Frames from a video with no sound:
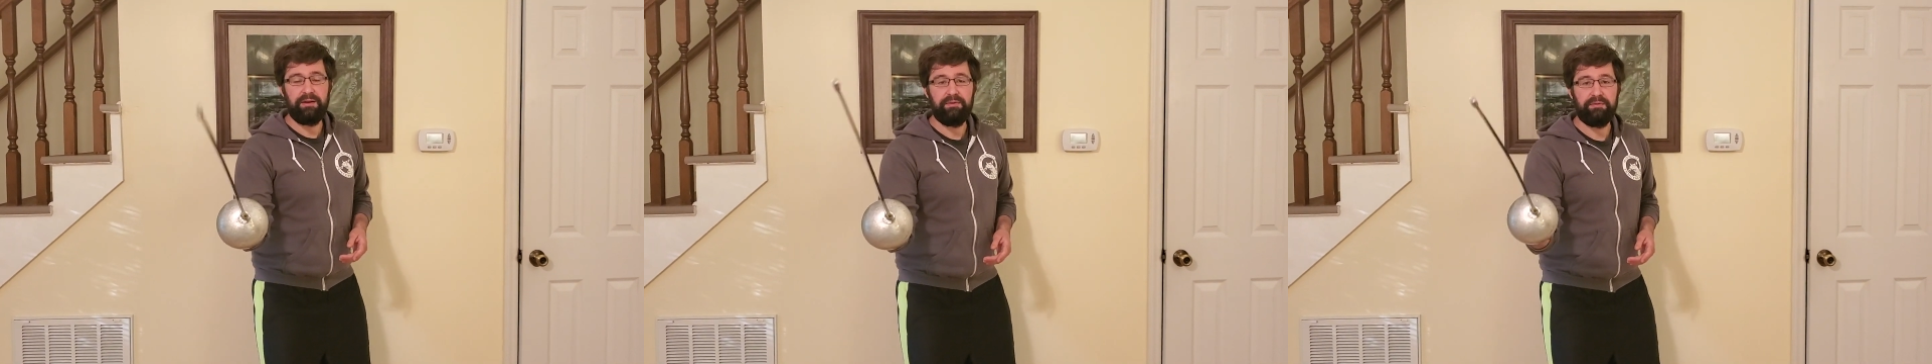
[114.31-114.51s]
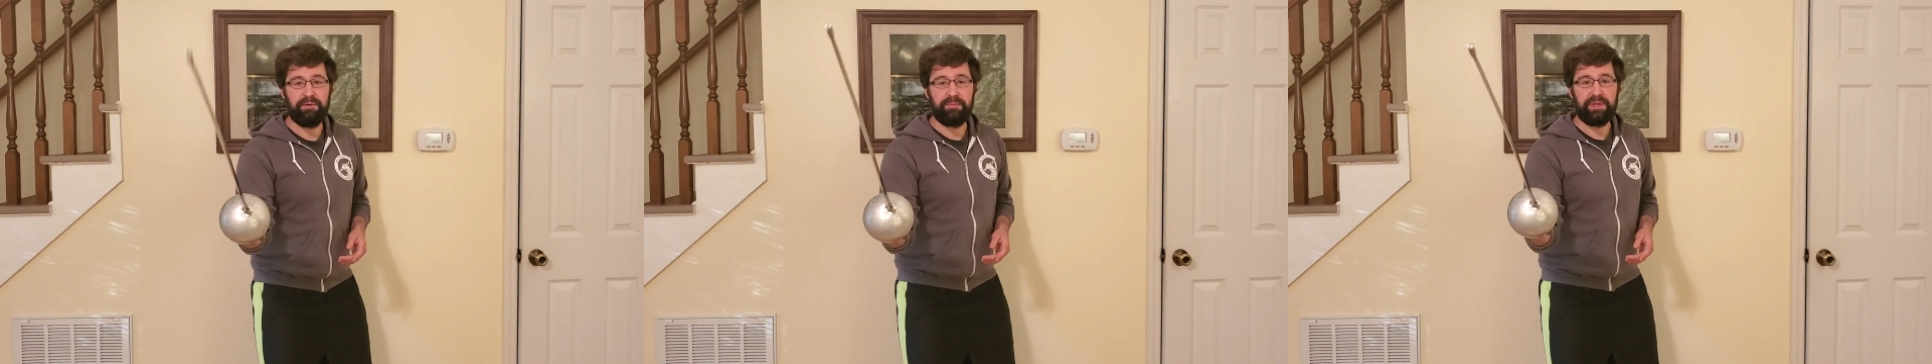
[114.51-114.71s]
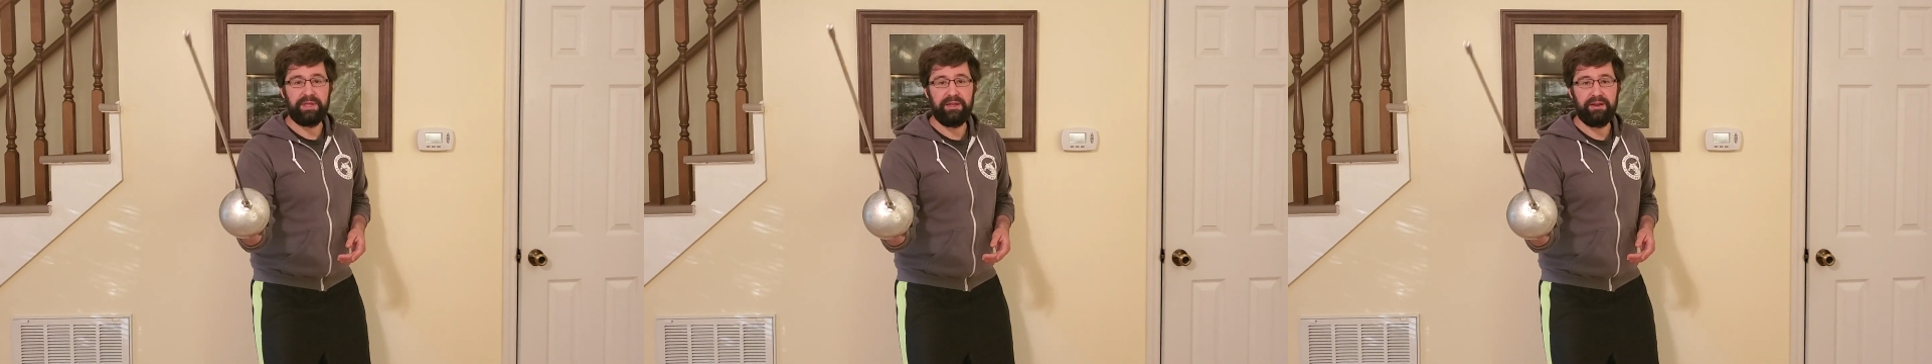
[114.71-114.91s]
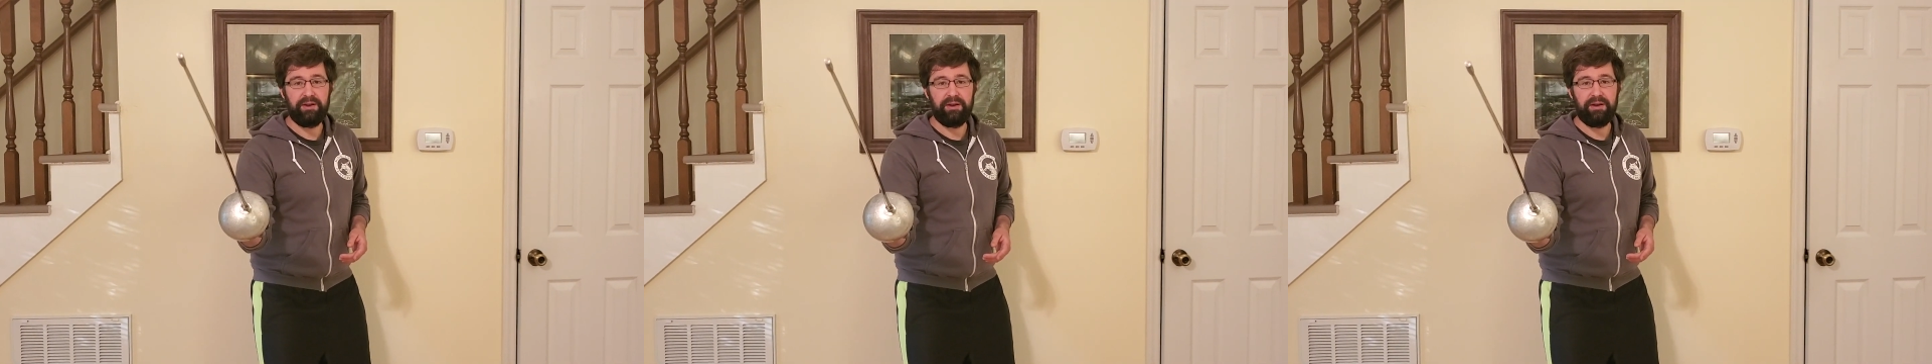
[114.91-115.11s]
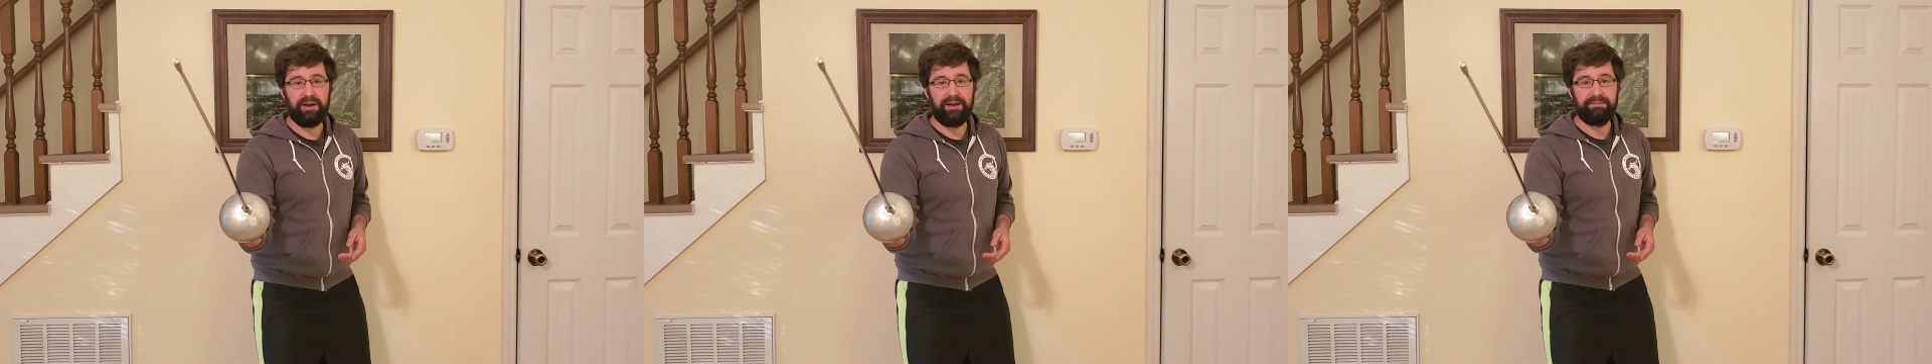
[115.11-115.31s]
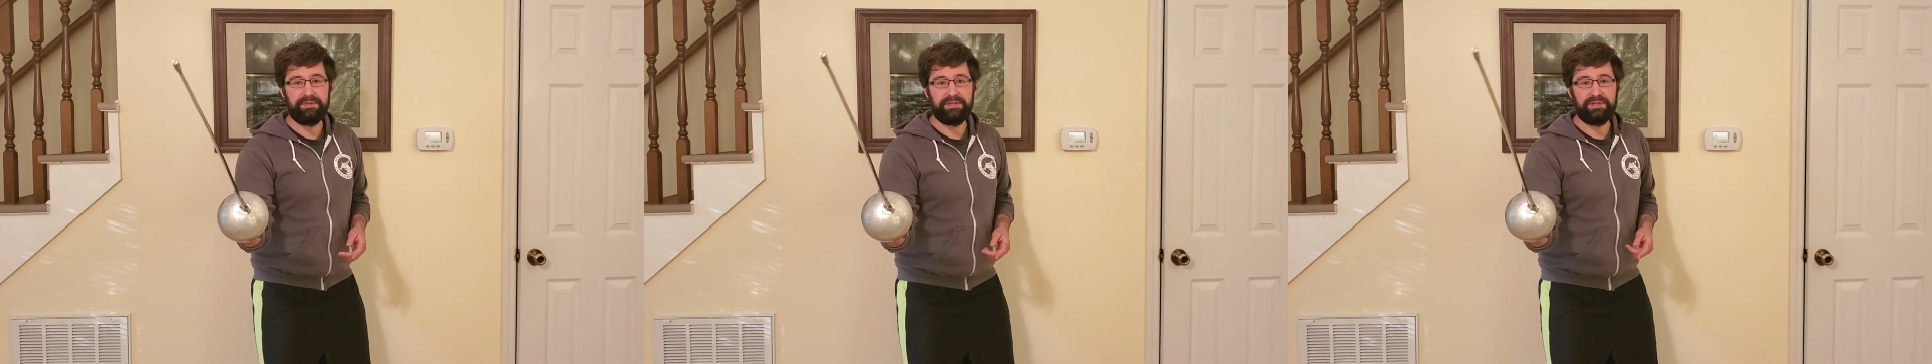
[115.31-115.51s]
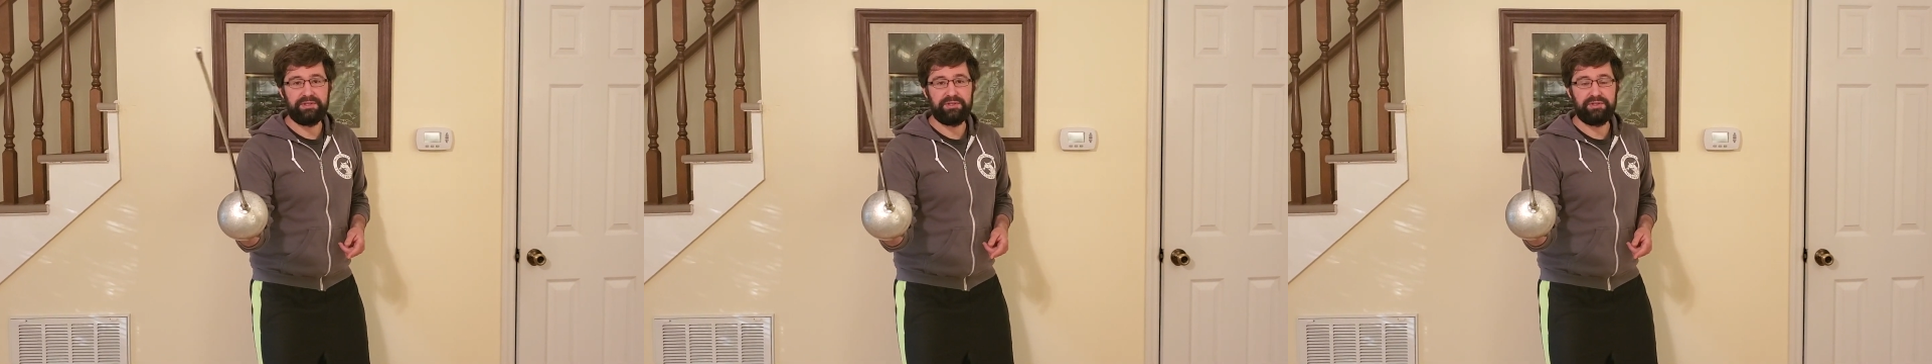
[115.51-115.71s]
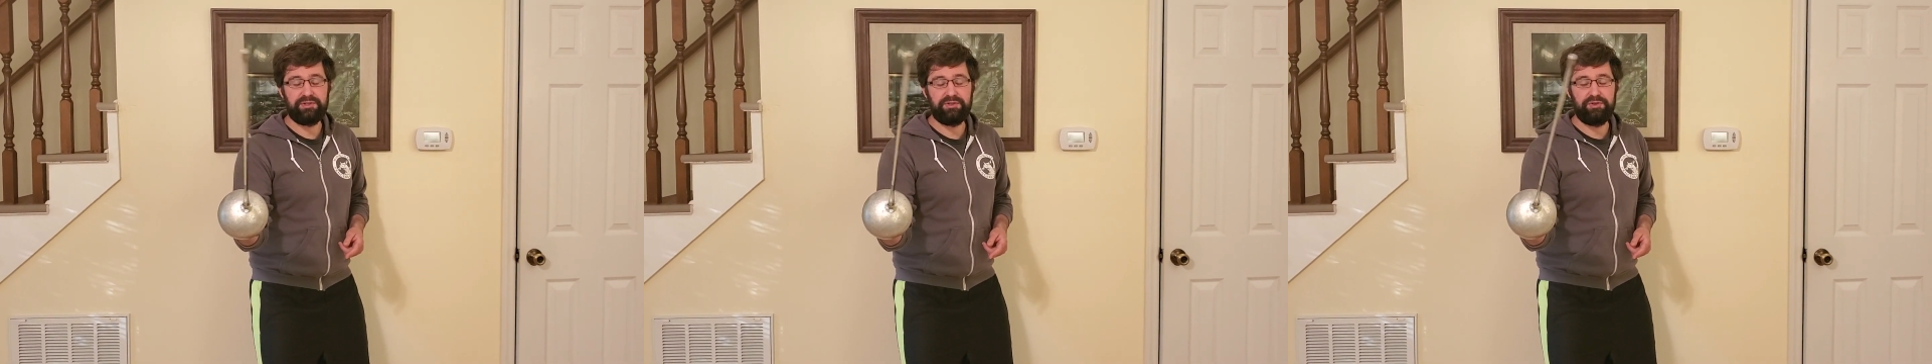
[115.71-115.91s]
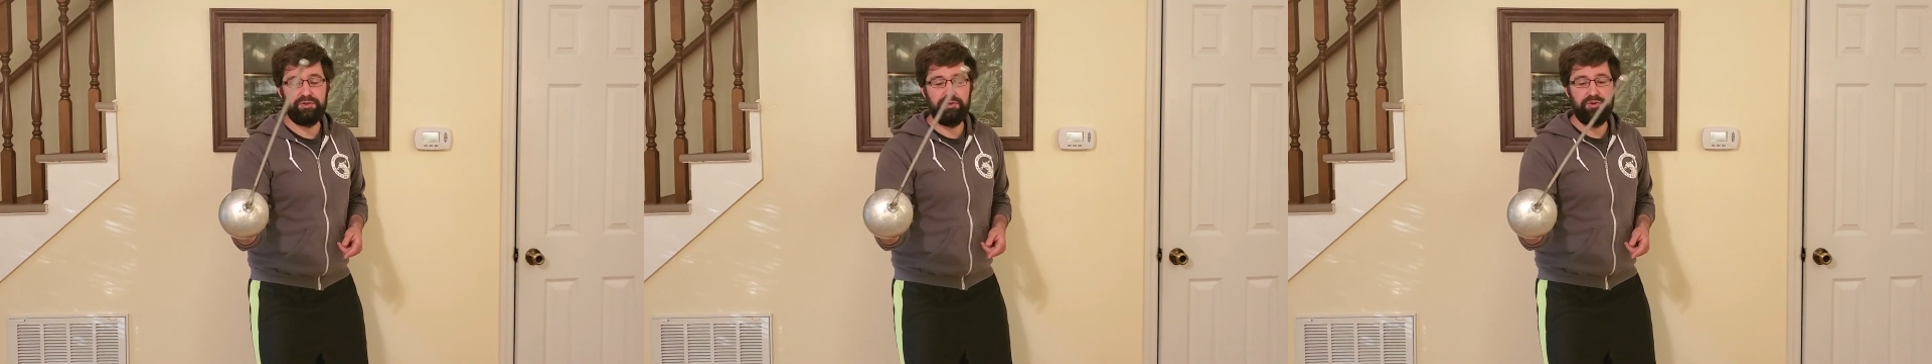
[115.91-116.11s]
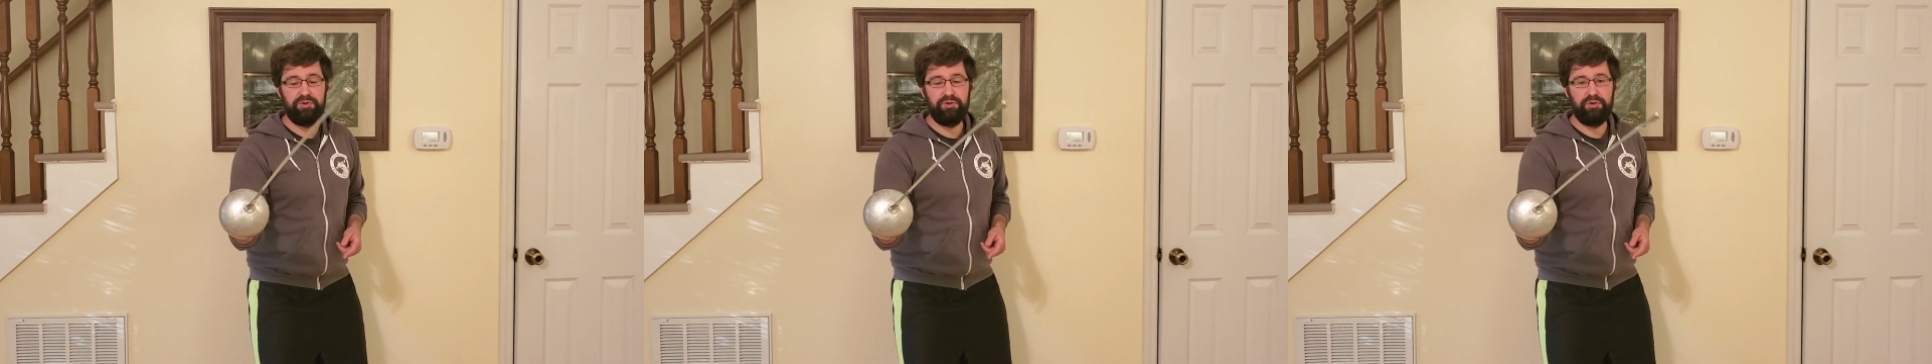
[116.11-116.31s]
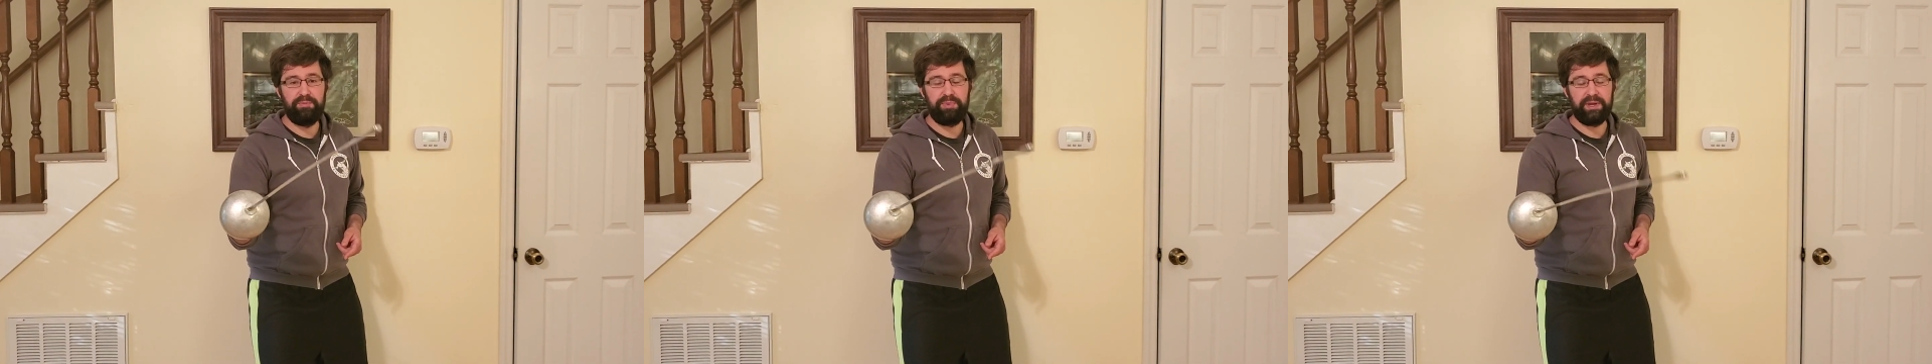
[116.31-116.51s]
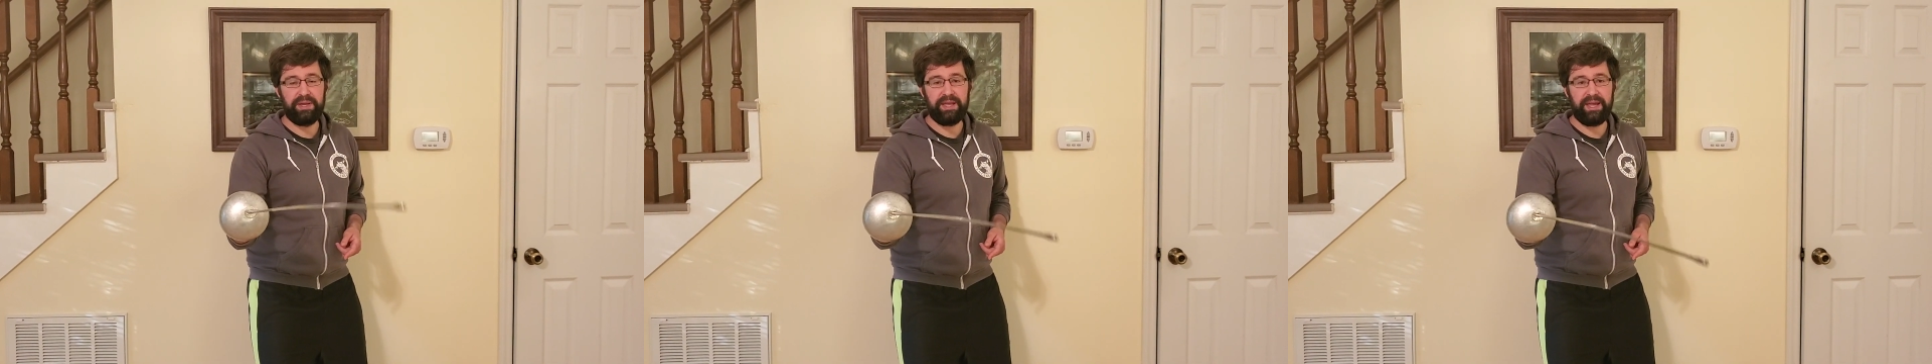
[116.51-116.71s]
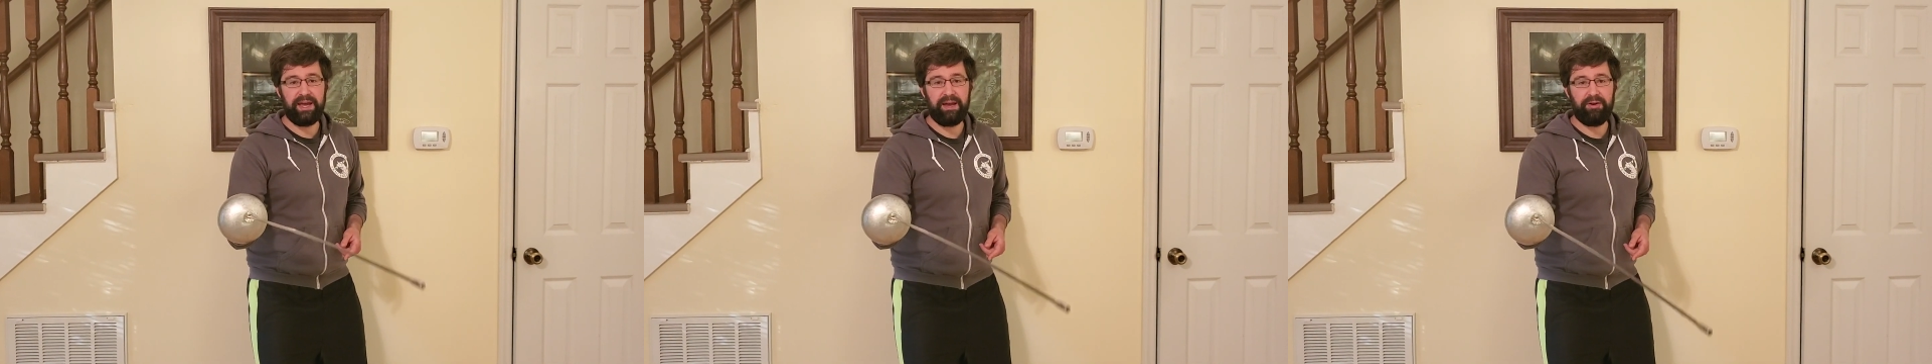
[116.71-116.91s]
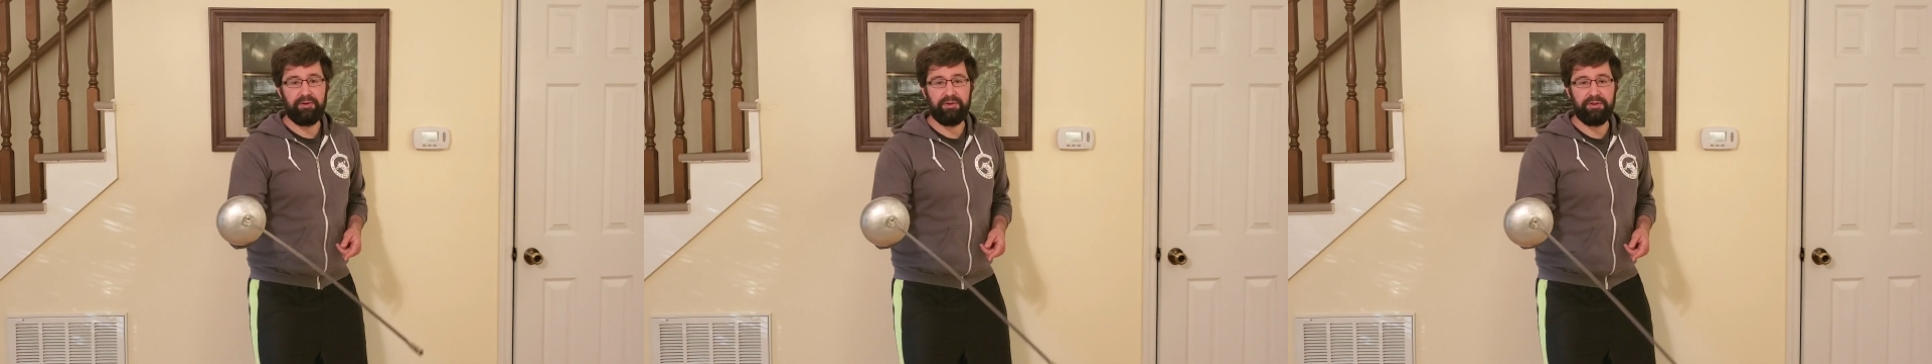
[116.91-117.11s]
From here, I'm scooping out